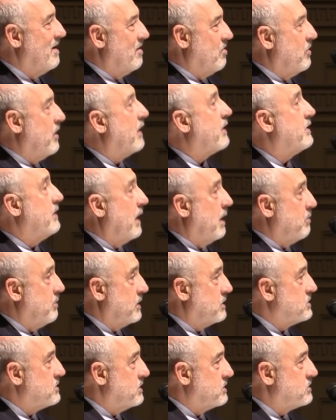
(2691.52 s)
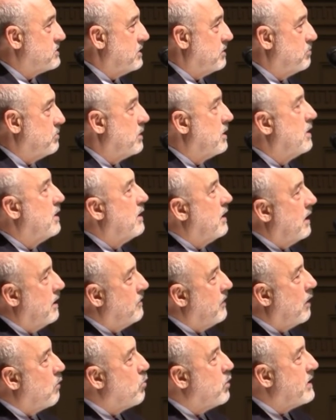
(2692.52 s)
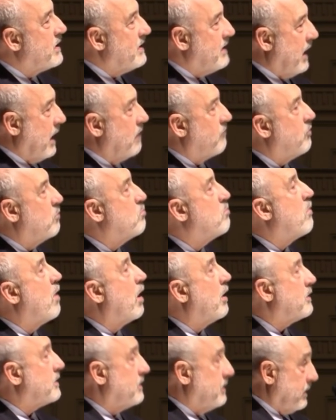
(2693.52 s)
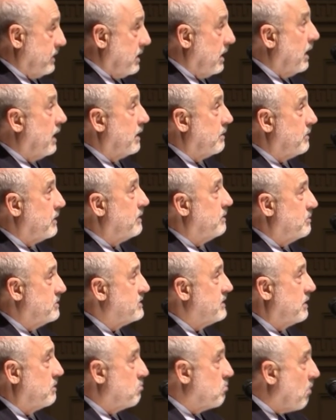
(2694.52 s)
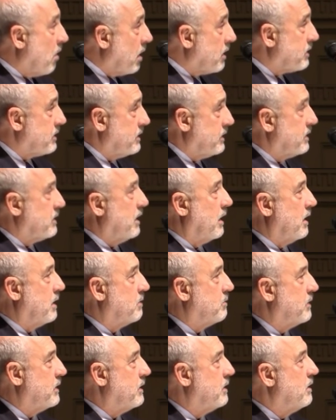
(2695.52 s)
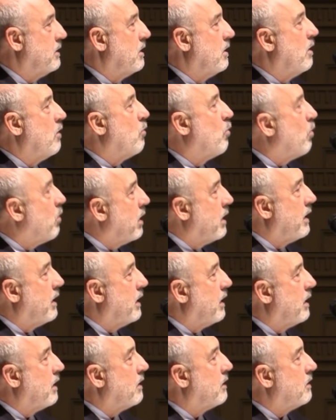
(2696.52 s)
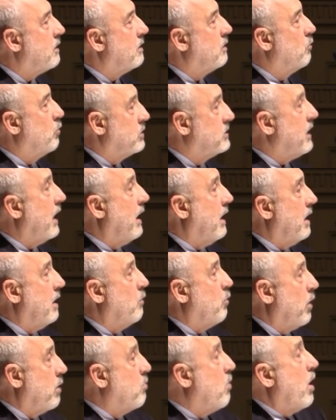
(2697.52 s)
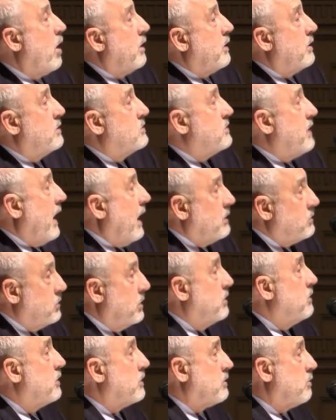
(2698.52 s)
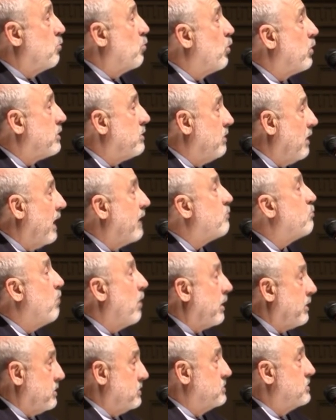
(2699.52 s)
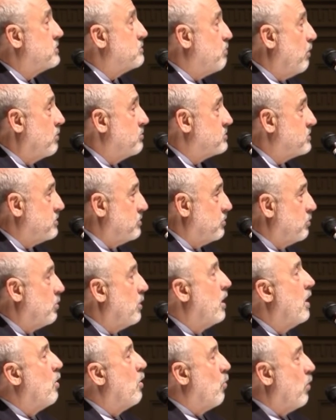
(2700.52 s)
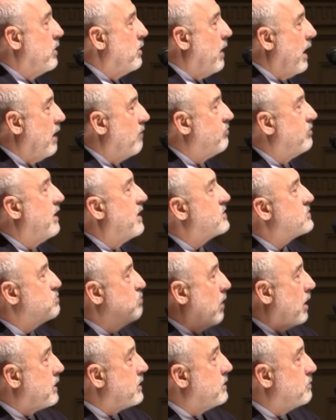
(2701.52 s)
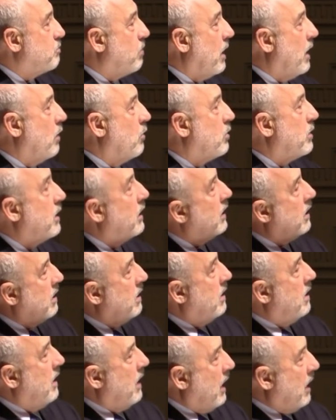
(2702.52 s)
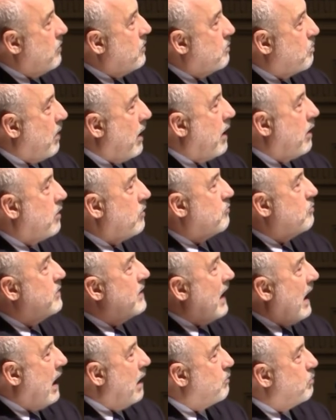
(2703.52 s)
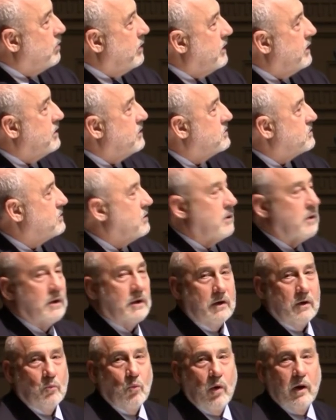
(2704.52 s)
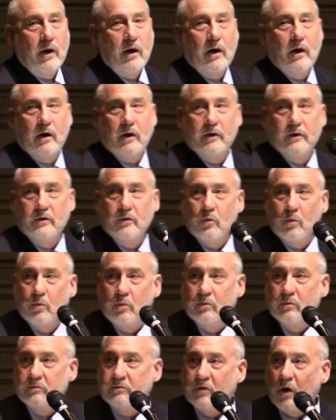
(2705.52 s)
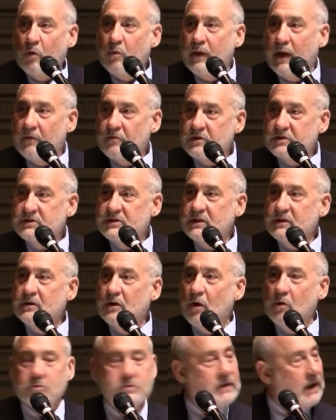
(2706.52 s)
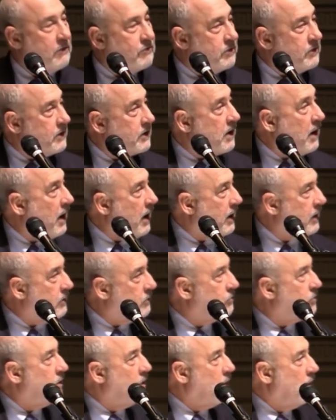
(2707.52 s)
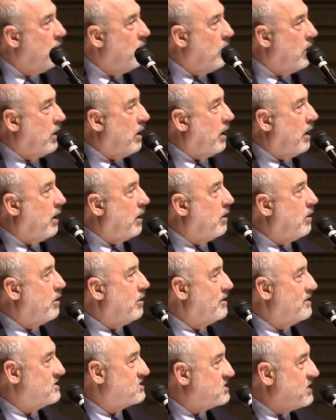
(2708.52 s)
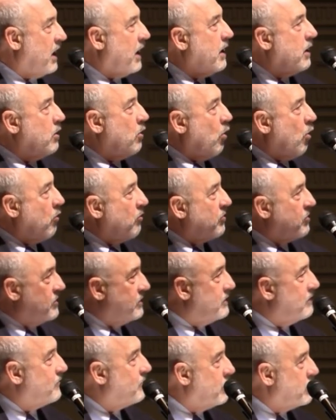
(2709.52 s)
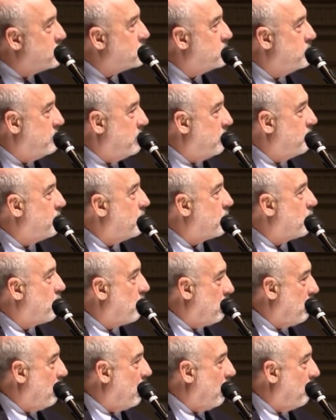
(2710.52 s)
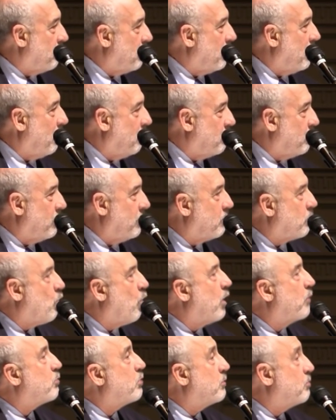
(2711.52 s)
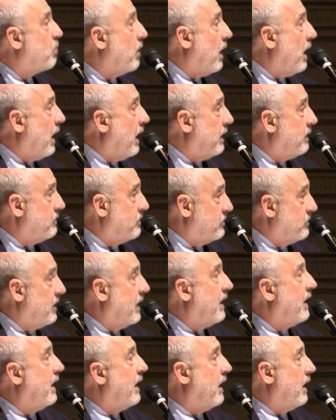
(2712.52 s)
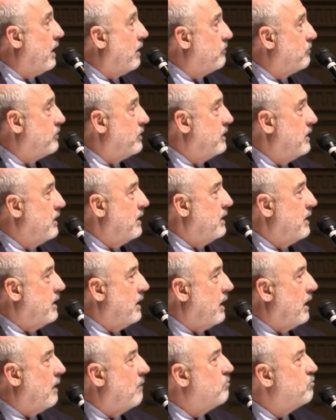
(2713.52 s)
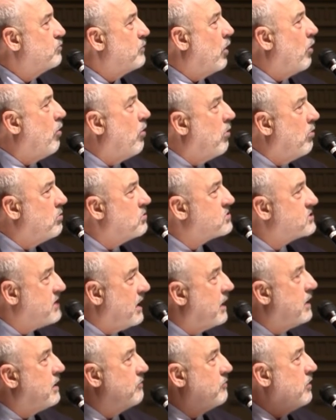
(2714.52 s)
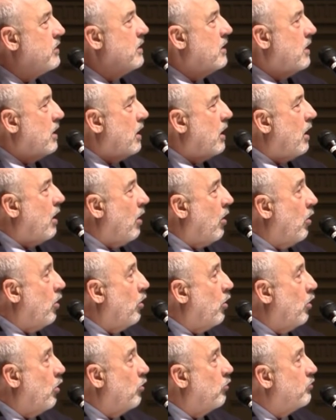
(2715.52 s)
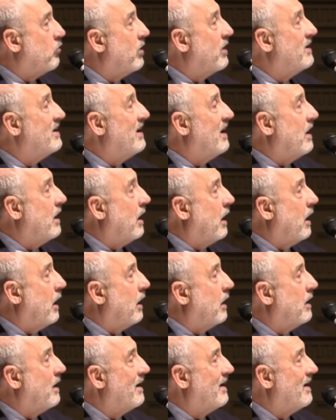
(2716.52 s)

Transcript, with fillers: the economic system, and that we can have a market economy. Let me say a market economy where, which, where markets actually work, work, like markets are supposed to, where you have less market power on the part of monopolies, where you don't have the CEOs having the kind of uh, say over the division of the, of the, of the corporate pie that they have. Um, a whole set of, of uh,